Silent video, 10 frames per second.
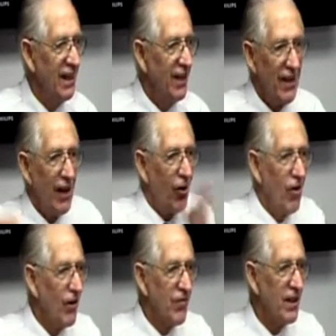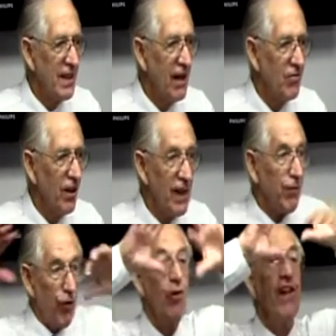They're all of the devil. Therefore,